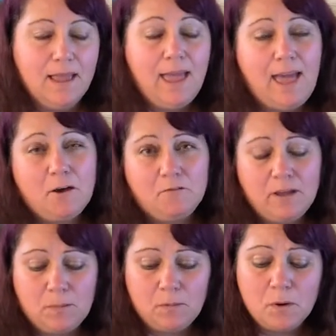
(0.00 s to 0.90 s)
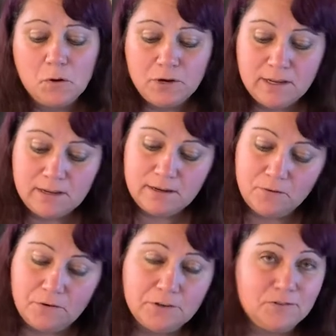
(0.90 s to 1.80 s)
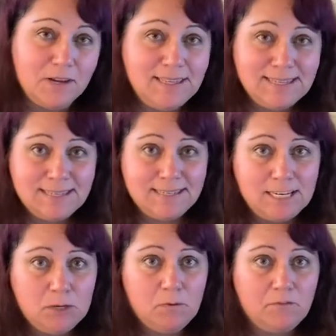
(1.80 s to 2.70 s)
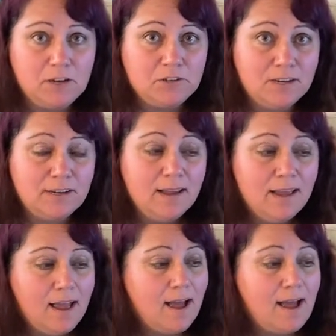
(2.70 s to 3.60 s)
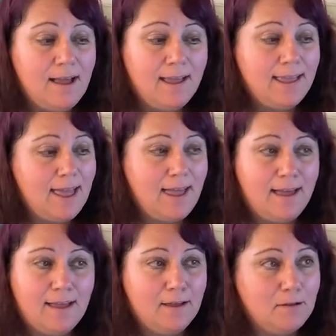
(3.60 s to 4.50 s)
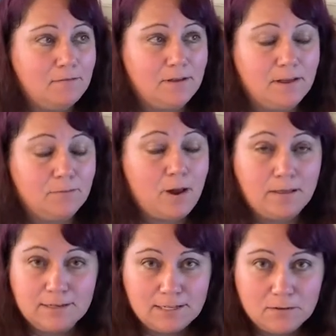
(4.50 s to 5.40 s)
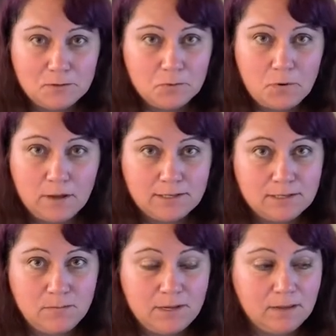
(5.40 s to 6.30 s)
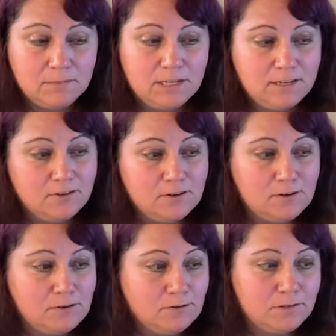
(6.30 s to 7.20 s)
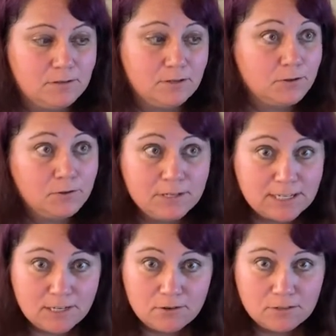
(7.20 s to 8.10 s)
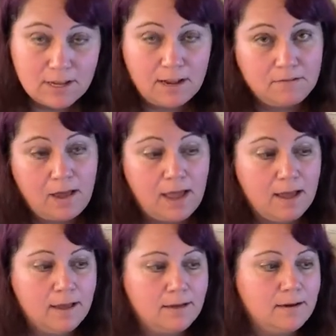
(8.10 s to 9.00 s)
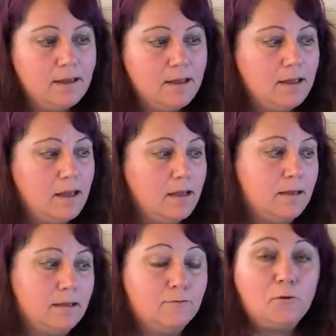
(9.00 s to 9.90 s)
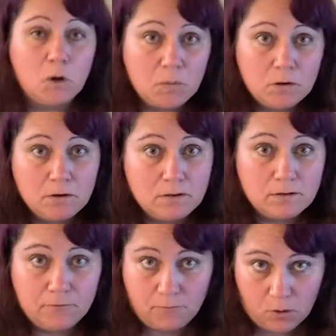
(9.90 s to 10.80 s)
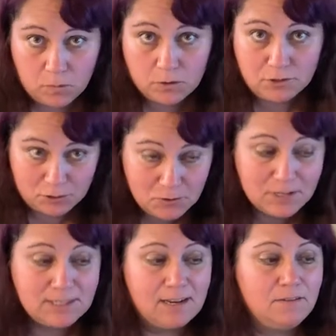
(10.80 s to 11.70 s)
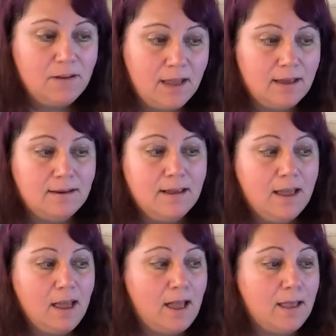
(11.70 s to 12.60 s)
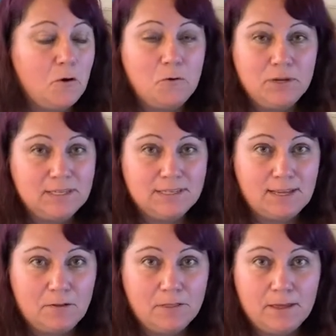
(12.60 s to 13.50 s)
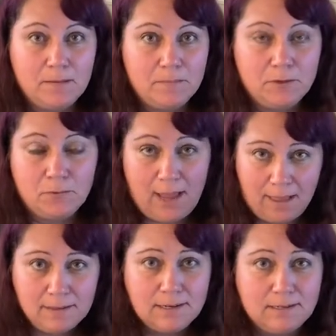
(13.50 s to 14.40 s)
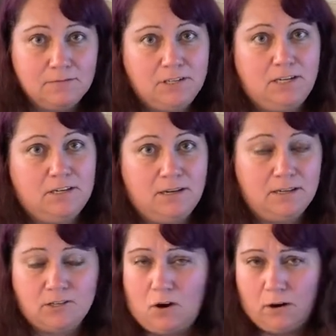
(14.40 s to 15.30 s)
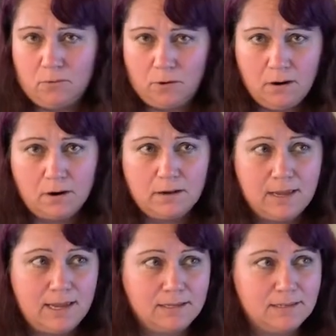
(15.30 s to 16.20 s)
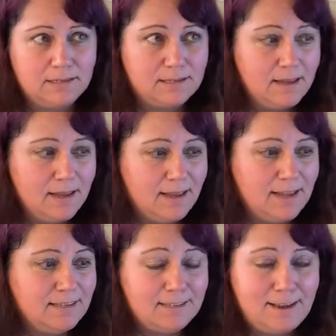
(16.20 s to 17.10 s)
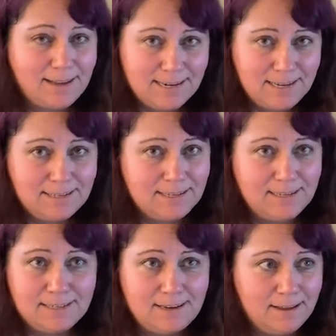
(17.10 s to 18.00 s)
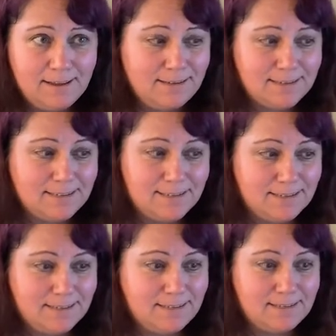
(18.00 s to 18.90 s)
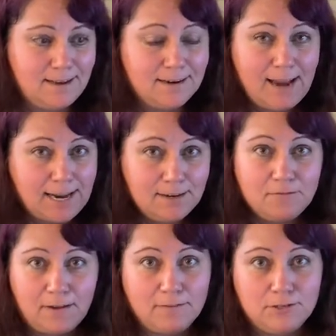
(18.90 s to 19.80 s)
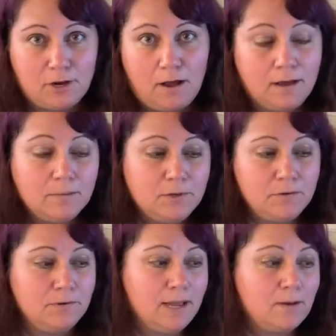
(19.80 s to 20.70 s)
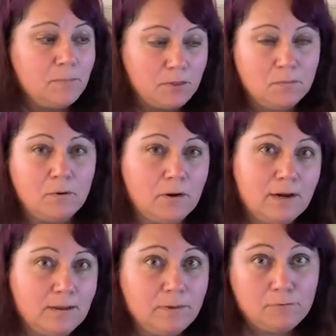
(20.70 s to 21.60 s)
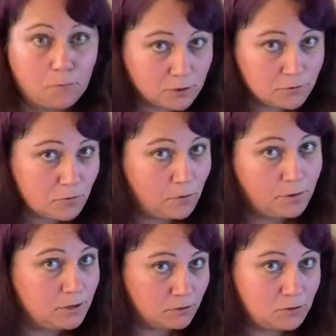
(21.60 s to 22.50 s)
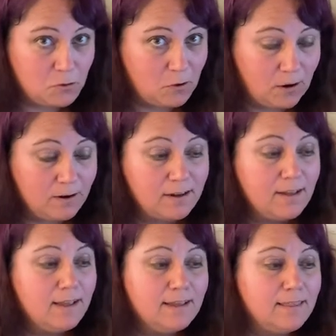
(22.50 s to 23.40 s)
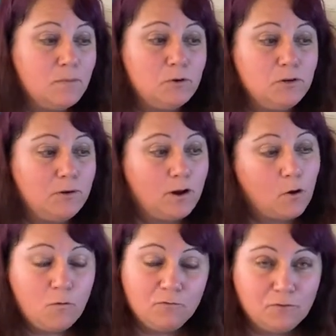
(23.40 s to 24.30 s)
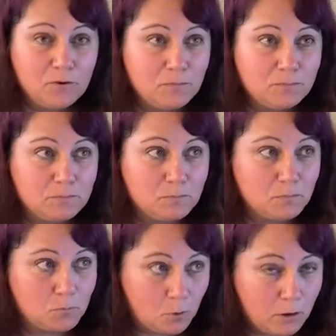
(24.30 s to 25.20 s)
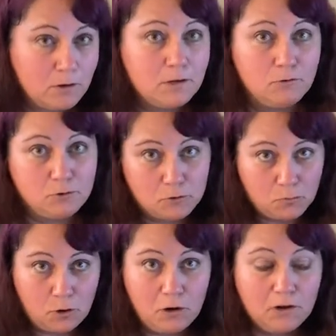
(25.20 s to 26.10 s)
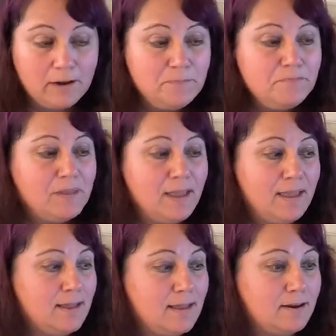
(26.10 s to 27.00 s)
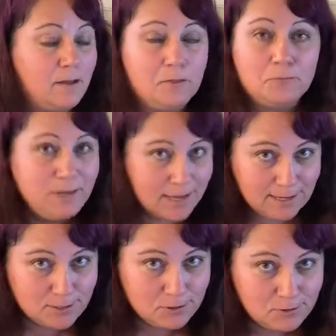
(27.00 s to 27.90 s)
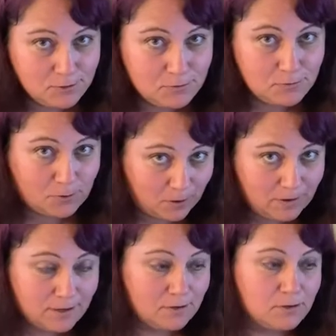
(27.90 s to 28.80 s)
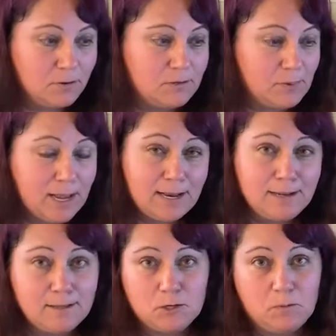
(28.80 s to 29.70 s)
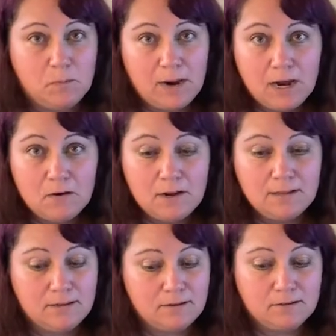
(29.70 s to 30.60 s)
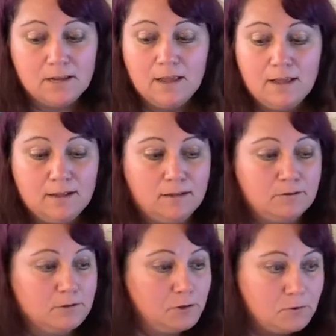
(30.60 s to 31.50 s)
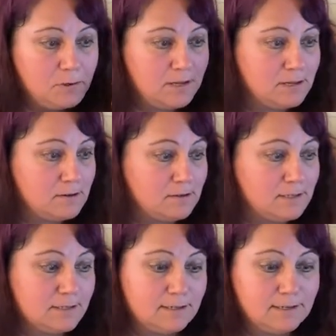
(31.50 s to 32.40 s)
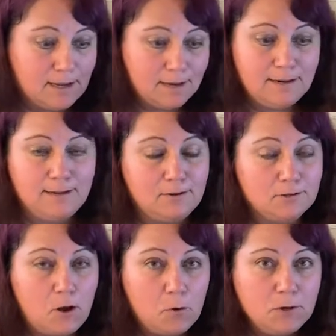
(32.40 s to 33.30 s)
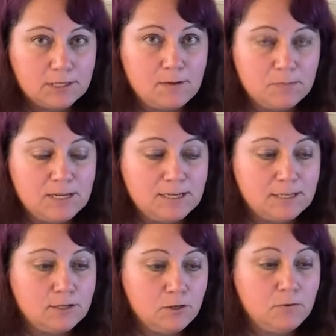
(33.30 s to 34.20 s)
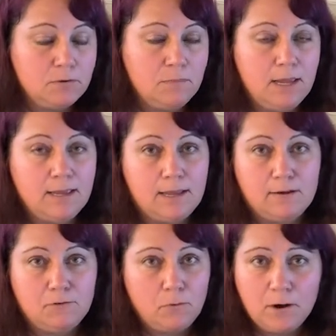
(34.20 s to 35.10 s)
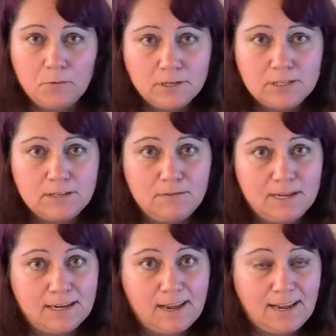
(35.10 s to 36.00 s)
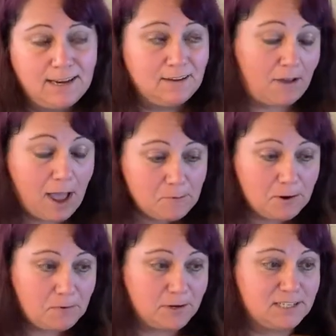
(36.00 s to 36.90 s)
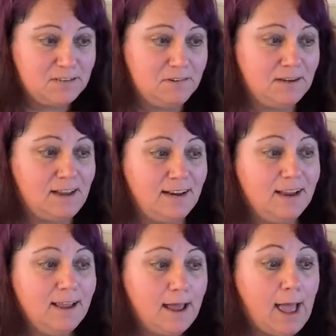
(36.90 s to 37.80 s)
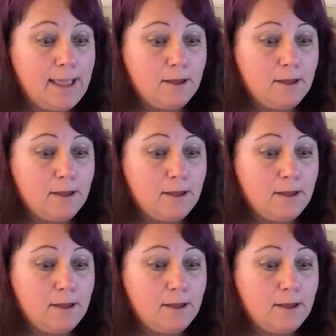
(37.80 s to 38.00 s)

How have I promoted or strengthened the teaching profession? I have relatives who wanted to become teachers, the student teachers that I've had, uh, former former students that I've had, I always tell them the realities of teaching. It's hard work. It's it's not easy. It's not it's not a nine to five job. You get up in the morning before school and you do work. Then when you get home from work, you do work. And on the weekends, you do work. There's always planning, there's preparing, there's there's gluing, there's cutting, there's always something to do and make. And if you want to watch TV at night, if I want to watch TV at night, I